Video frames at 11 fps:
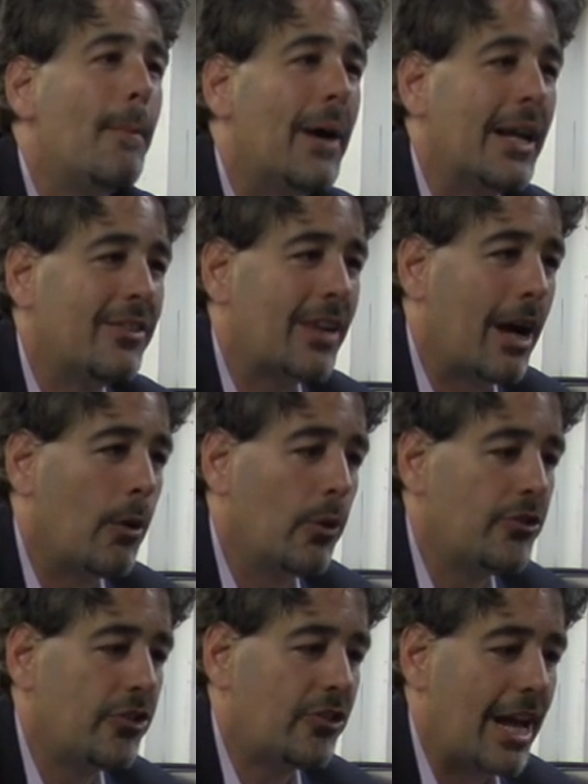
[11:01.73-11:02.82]
But we'll
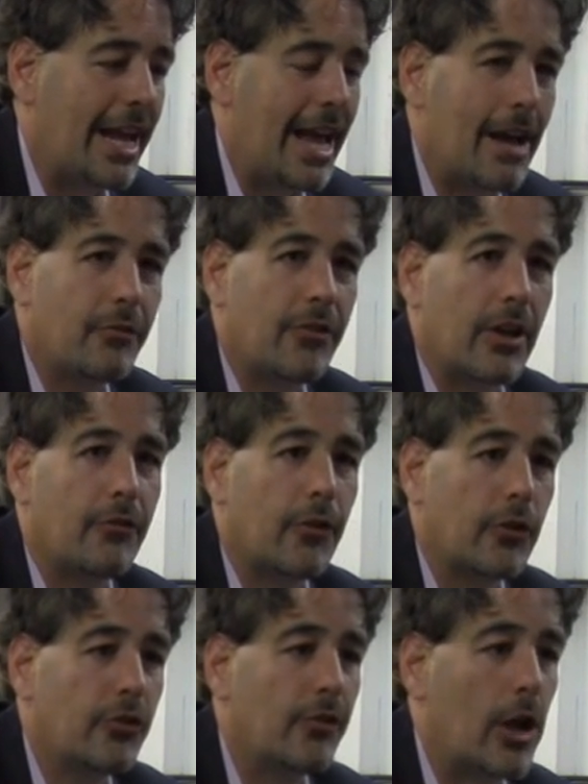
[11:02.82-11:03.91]
just kind of have to,
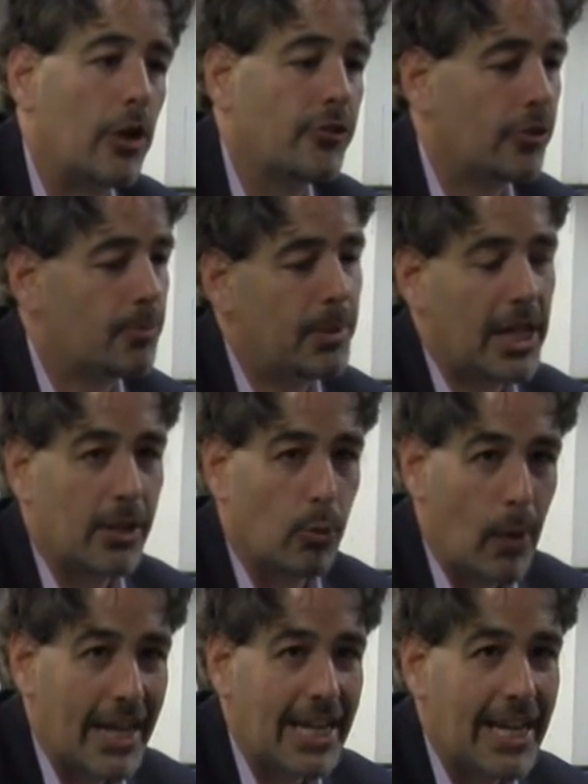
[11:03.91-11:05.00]
first of all, just play a
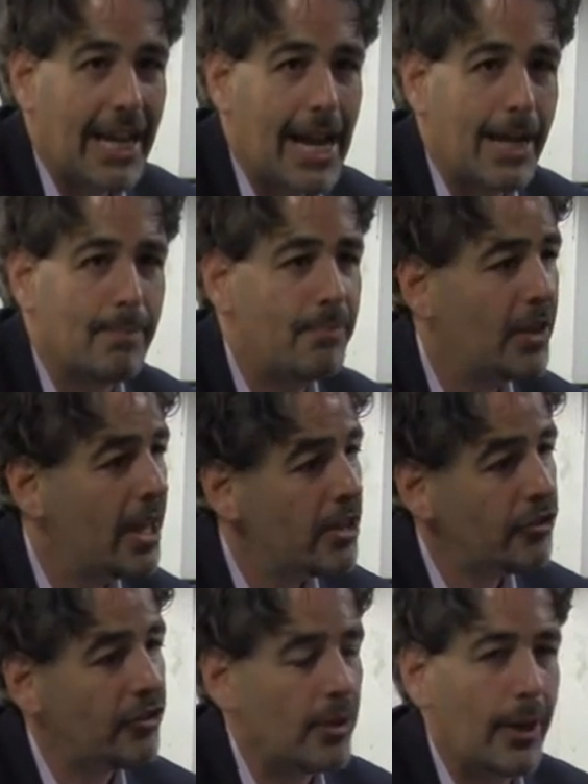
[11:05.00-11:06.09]
waiting game,
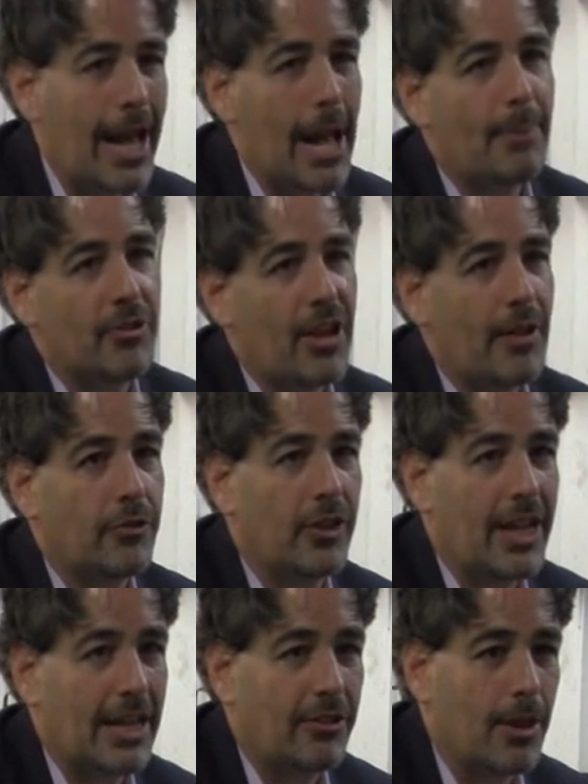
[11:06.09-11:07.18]
see what happens after
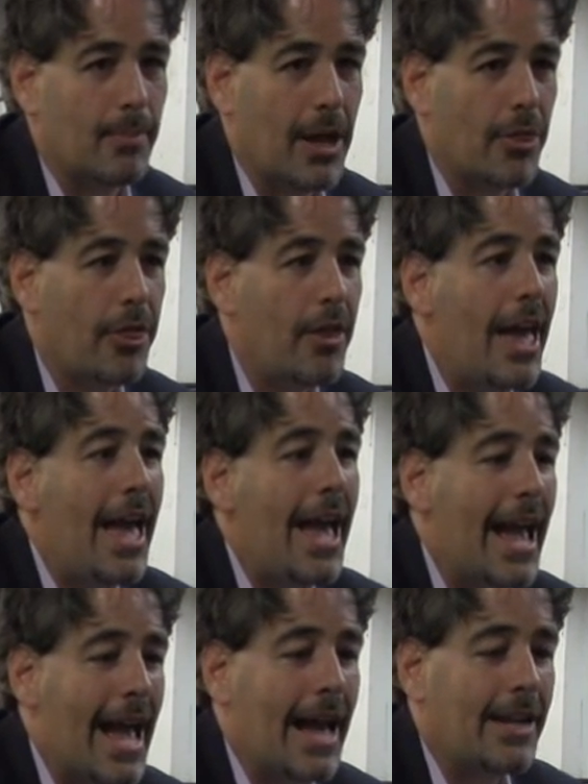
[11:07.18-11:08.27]
the end of the month.
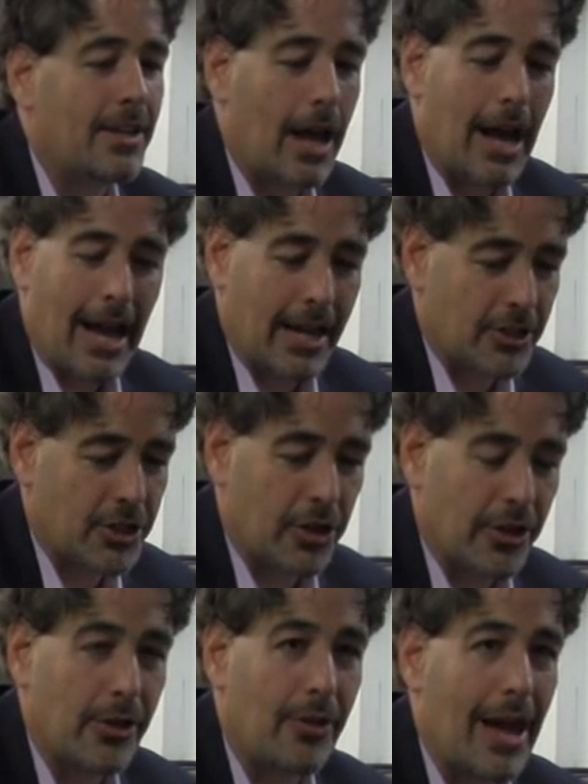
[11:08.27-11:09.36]
And I assure
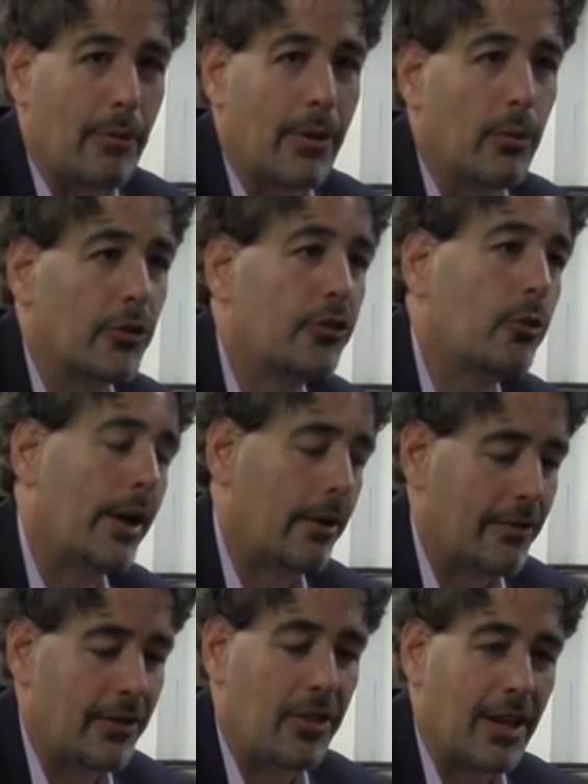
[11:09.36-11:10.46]
you that we will square
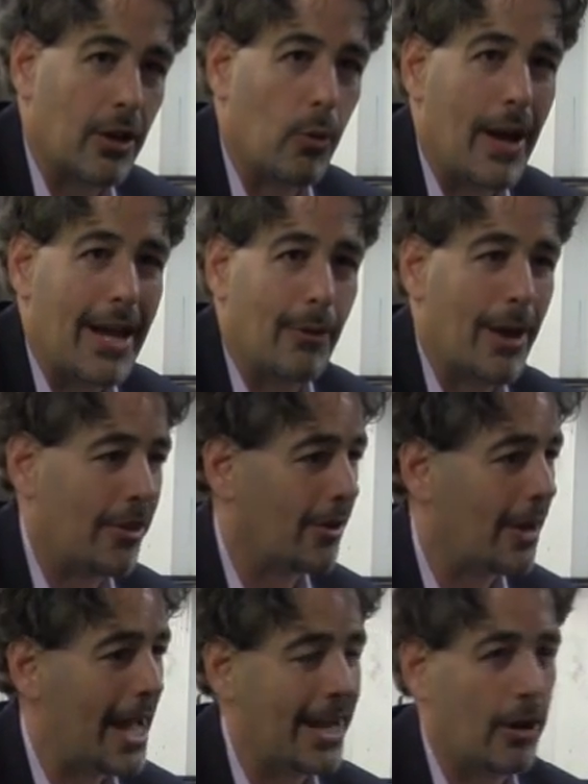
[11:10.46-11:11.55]
everything away,
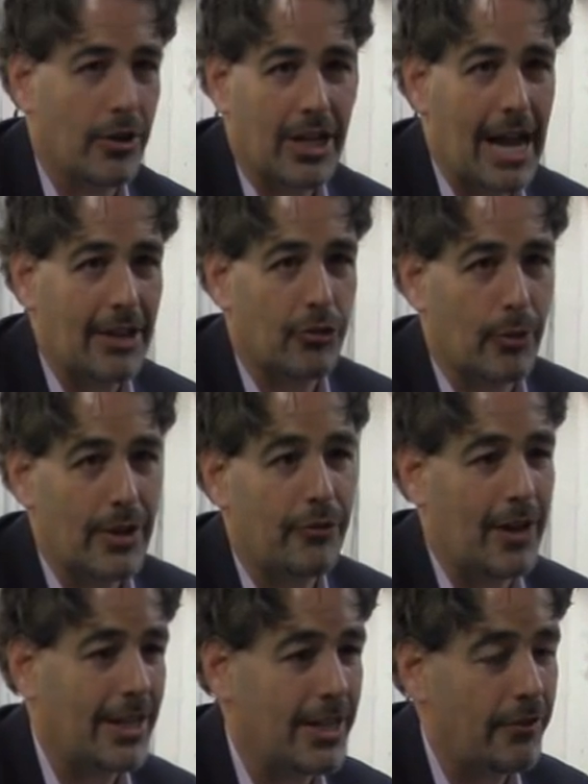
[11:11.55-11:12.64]
whether I owe you guys a
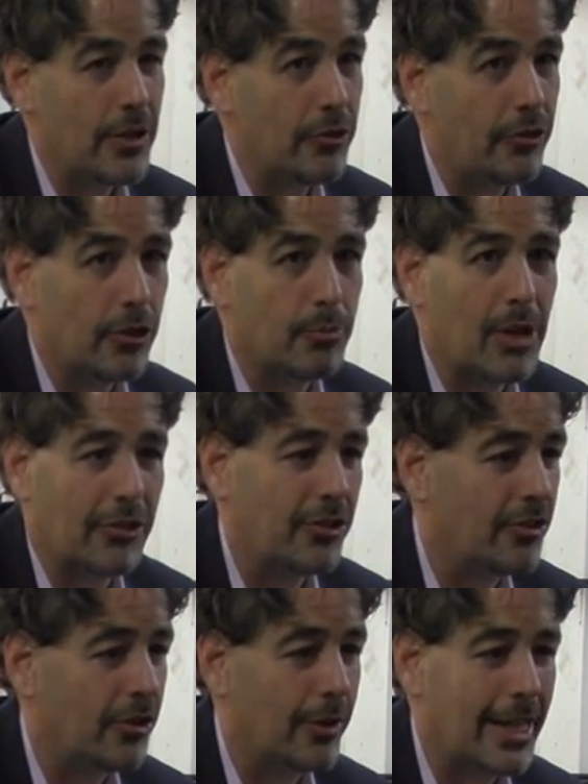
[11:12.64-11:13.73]
refund if YouTube
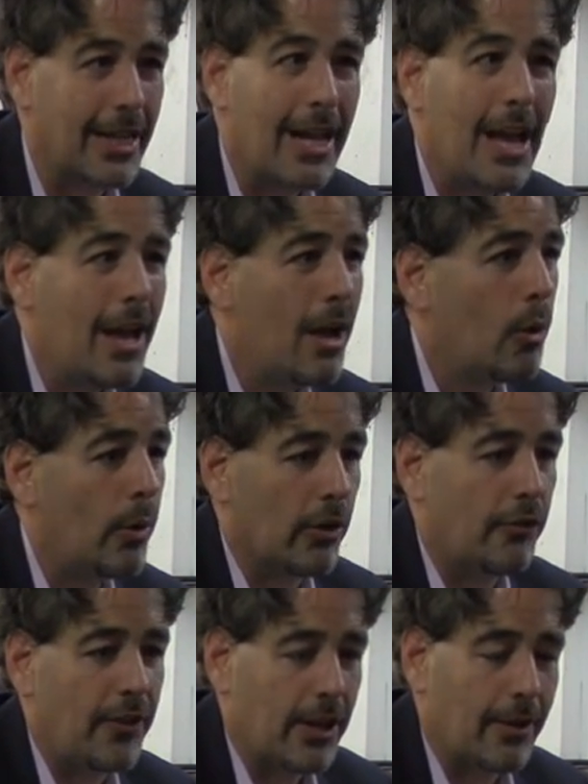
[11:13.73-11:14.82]
doesn't do it. We'll
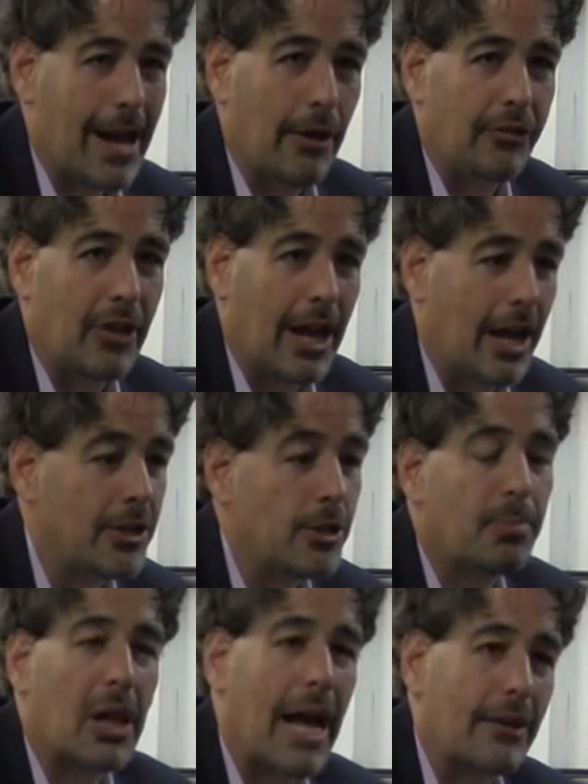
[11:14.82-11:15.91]
figure out a new
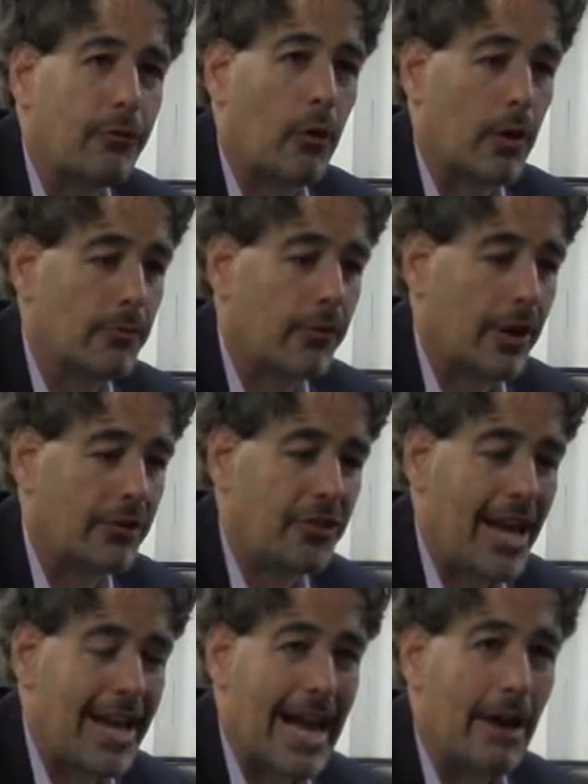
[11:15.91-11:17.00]
platform for us to
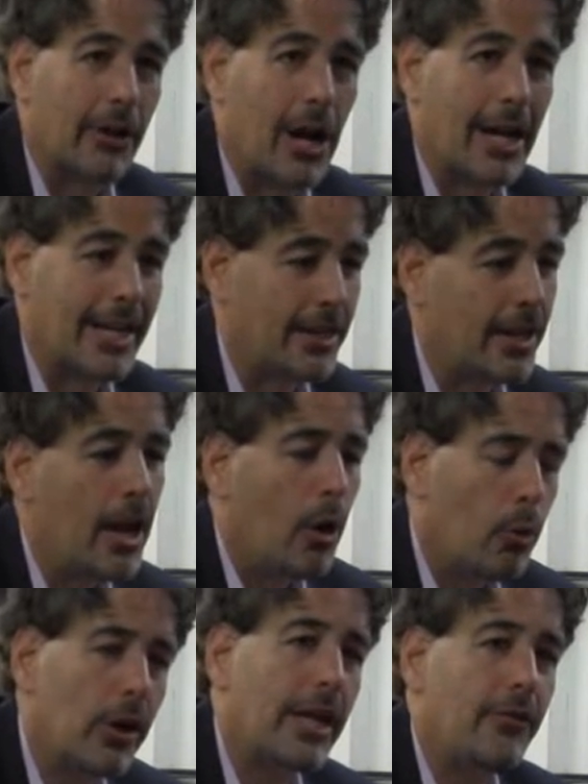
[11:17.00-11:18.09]
hang out on, and
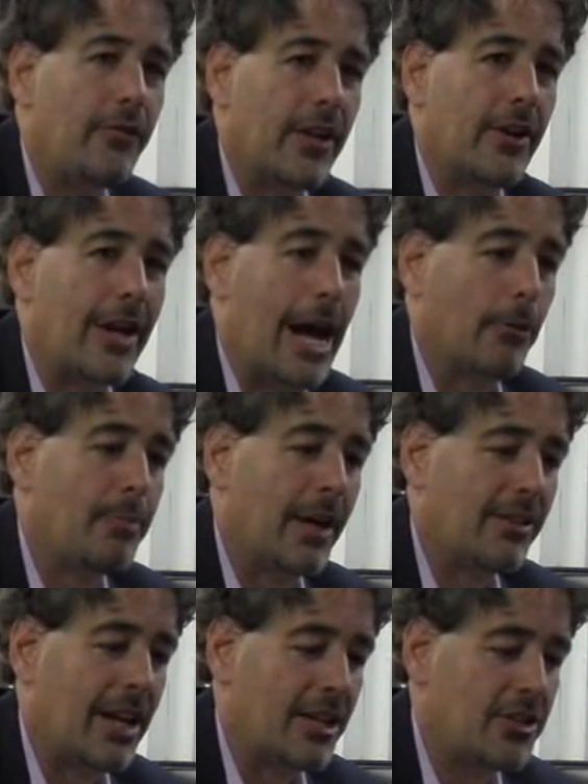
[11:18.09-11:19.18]
we'll get it figured out.
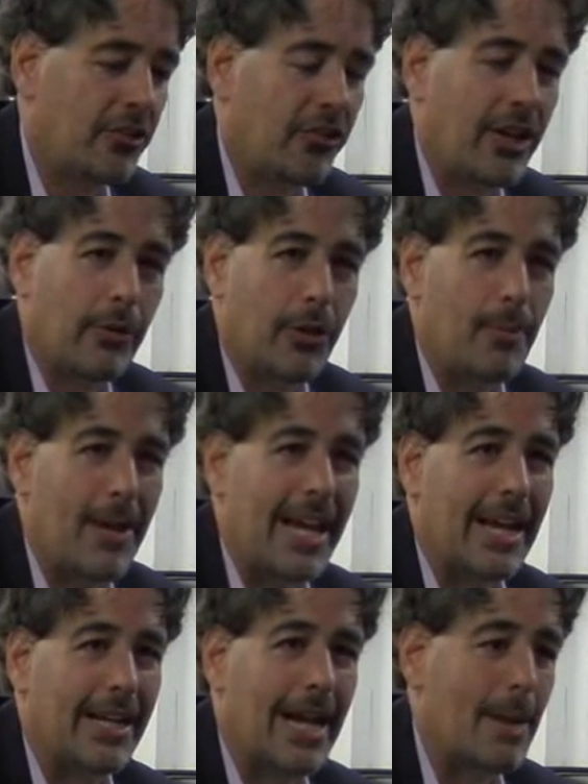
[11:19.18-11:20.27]
But just stick with me,
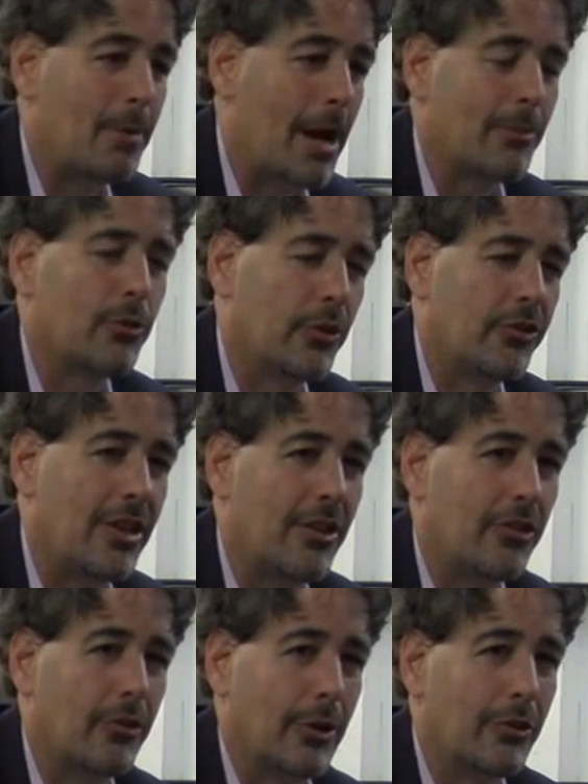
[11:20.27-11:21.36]
and I promise we'll see
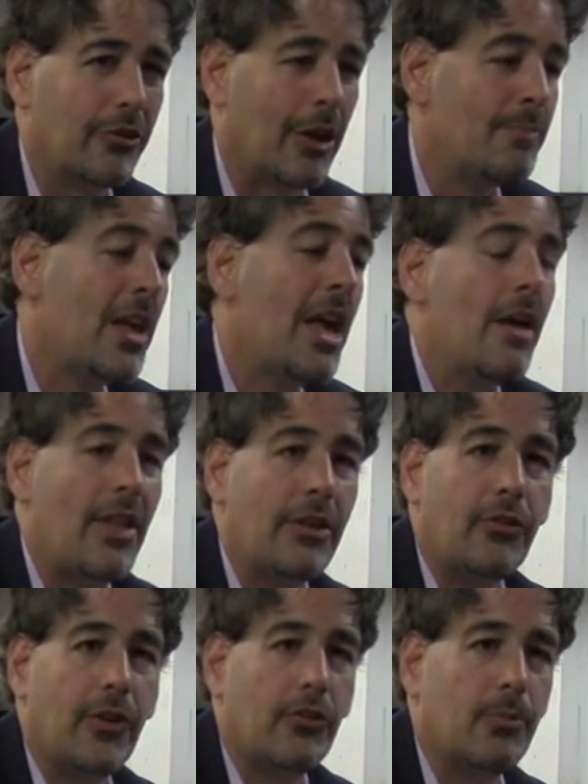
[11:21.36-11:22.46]
this through. So
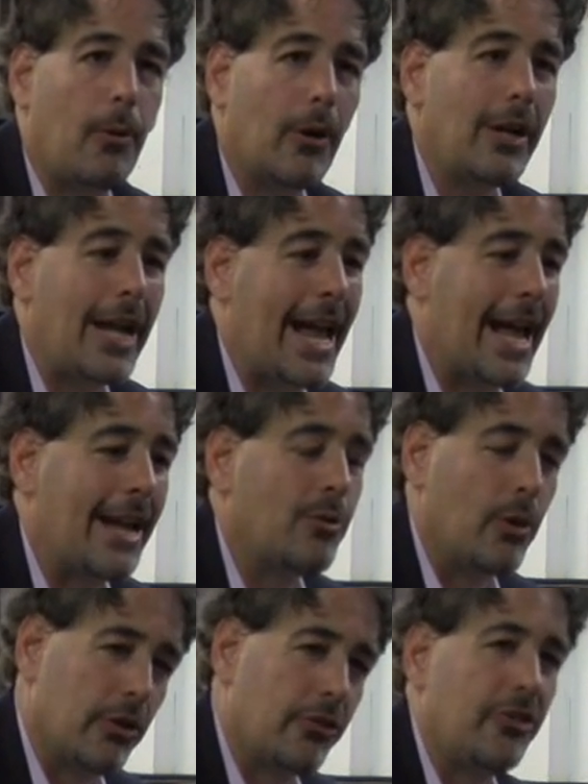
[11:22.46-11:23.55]
thanks for your support, and
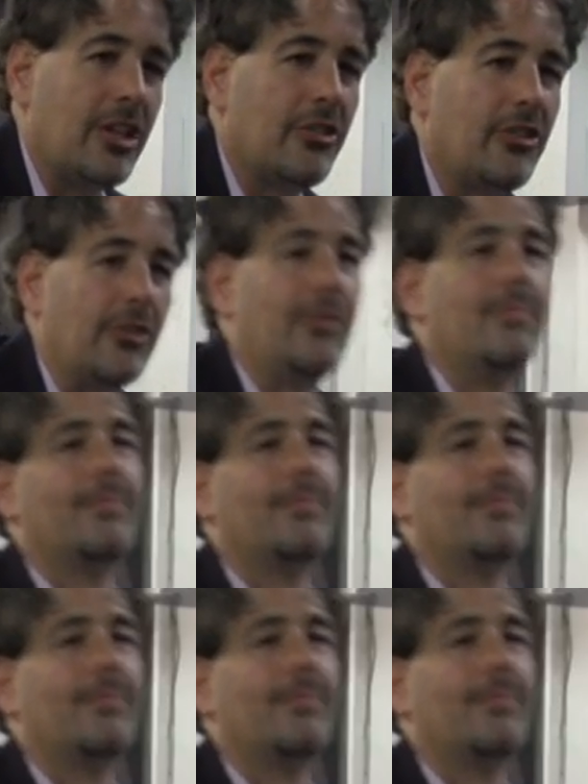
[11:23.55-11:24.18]
we'll see you soon.